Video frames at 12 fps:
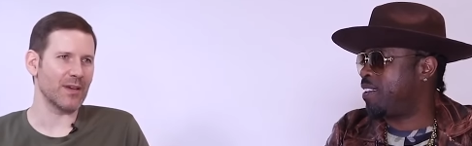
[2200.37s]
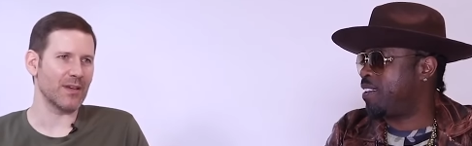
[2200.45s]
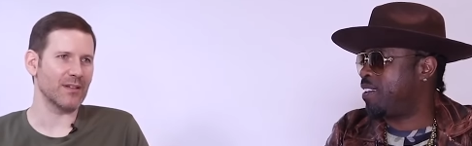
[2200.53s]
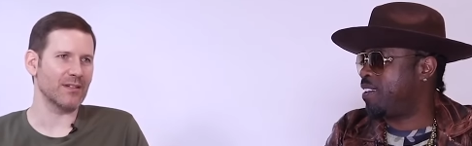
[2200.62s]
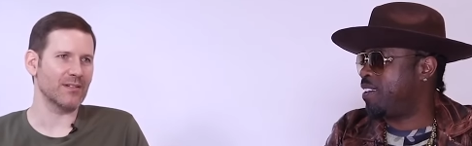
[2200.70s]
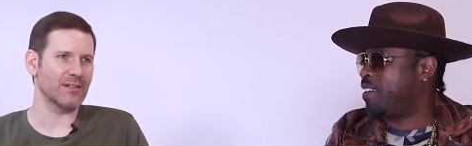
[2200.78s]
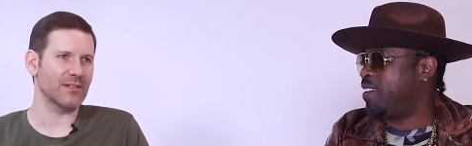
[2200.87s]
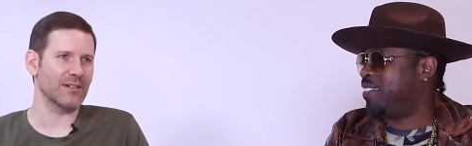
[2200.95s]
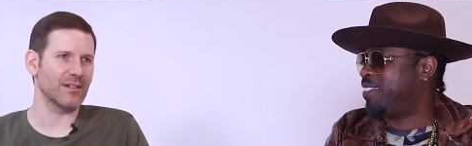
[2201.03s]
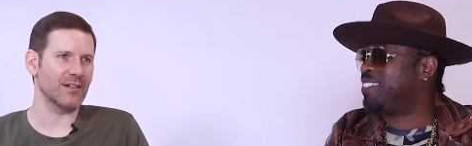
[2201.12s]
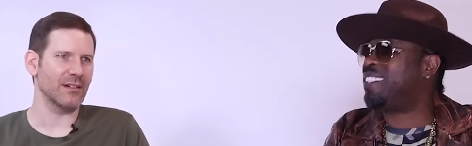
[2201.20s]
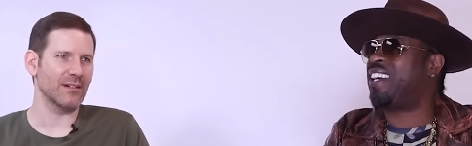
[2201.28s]
Speaker 1: Pays.
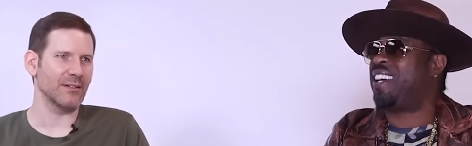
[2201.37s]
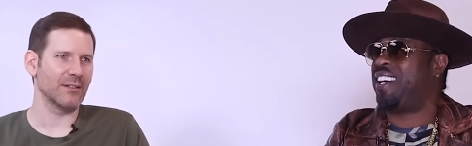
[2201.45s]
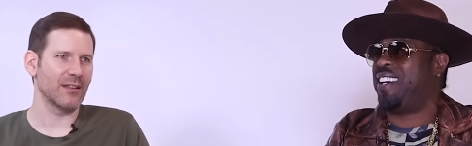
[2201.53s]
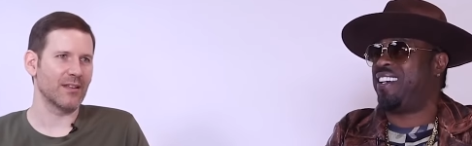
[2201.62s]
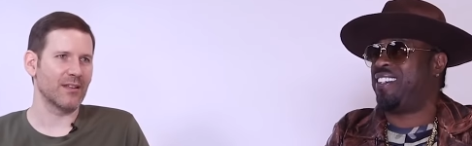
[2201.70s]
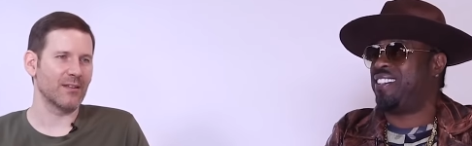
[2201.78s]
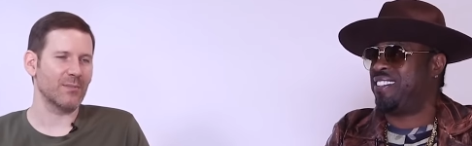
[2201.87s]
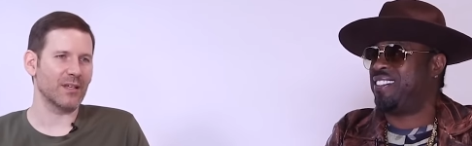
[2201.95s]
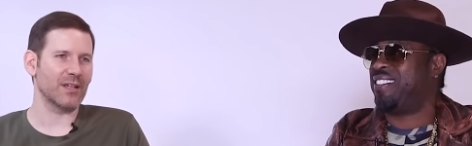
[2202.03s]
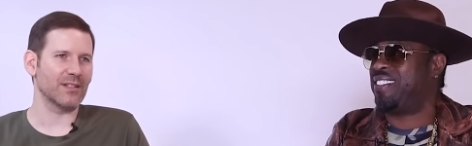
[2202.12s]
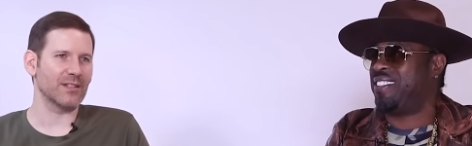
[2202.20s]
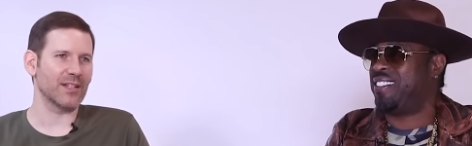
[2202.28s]
Uh, yeah.
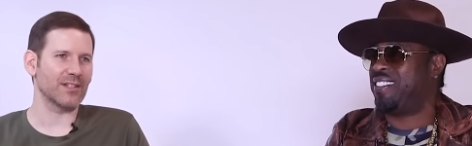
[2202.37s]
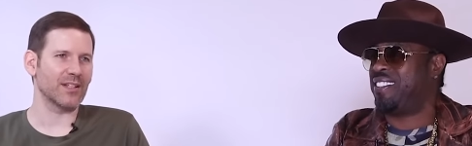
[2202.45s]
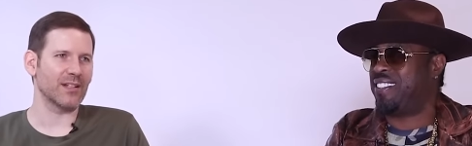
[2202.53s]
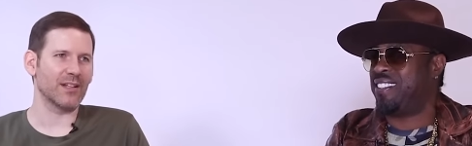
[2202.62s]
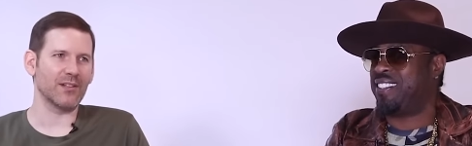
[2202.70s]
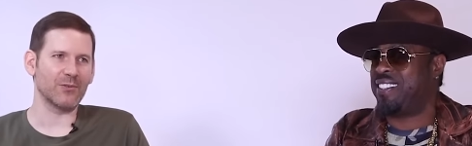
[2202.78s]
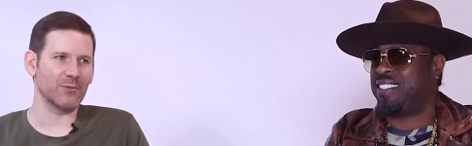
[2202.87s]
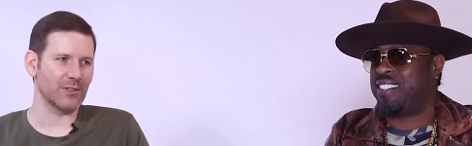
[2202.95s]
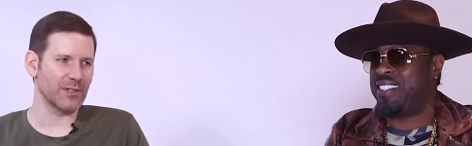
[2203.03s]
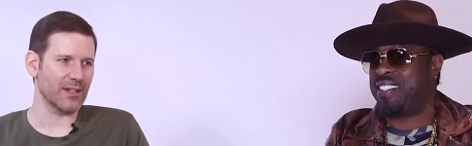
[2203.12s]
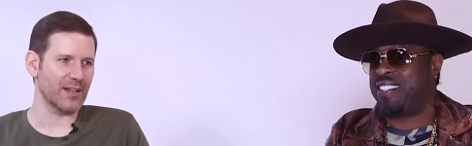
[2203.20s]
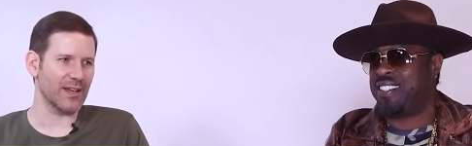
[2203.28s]
Because that's another
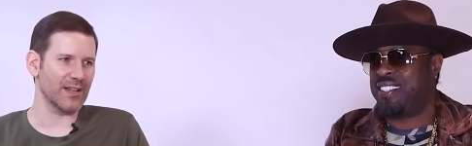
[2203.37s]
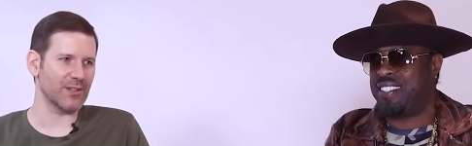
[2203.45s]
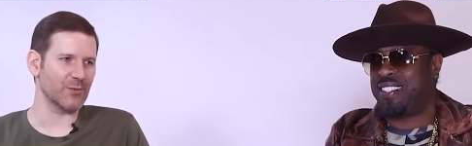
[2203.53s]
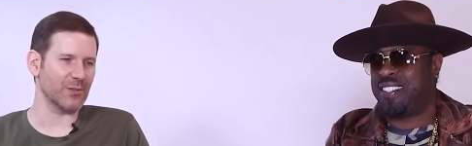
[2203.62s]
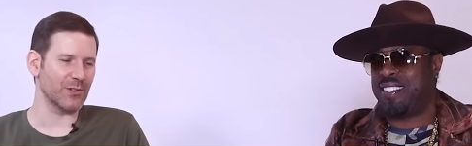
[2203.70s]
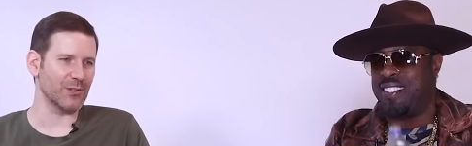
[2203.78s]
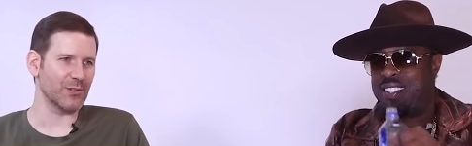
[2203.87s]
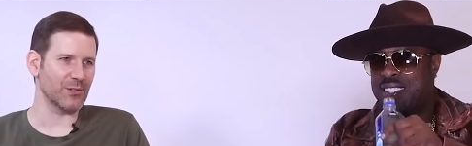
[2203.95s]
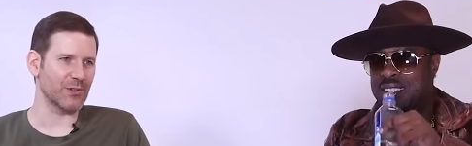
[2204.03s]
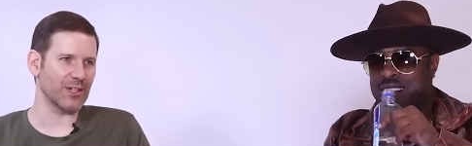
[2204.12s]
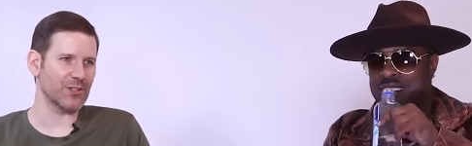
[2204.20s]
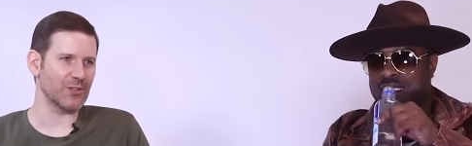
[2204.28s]
one that has one of those
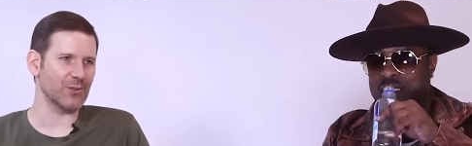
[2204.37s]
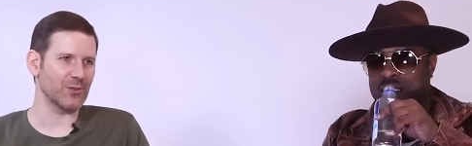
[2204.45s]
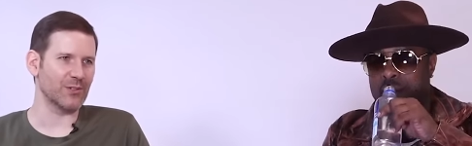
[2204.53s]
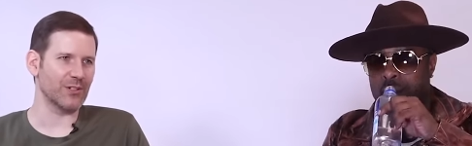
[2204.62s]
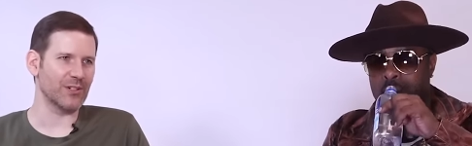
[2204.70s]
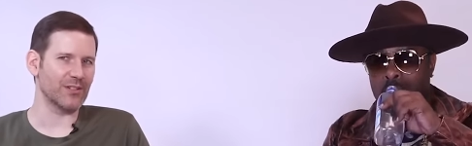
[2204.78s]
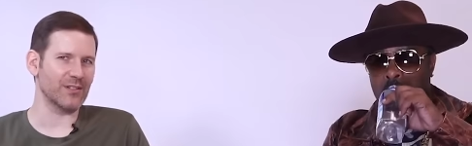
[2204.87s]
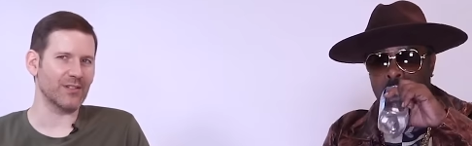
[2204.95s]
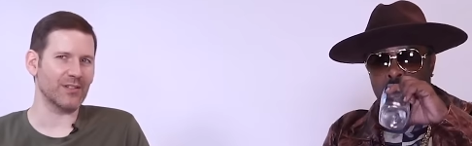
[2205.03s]
great stories